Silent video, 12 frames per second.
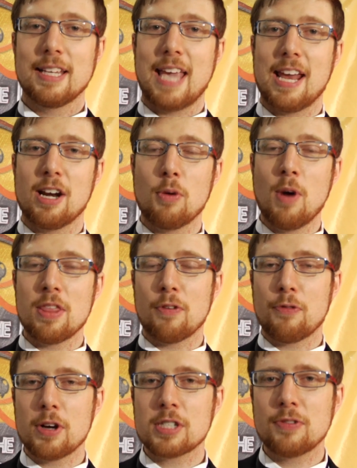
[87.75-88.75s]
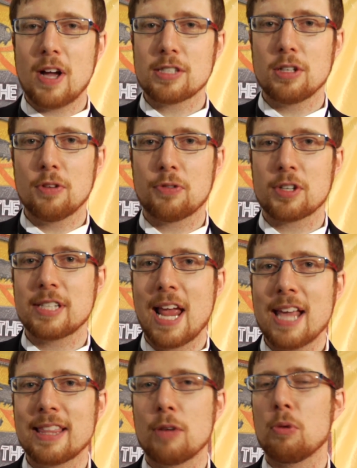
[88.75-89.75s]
Canada won the first fossil for saying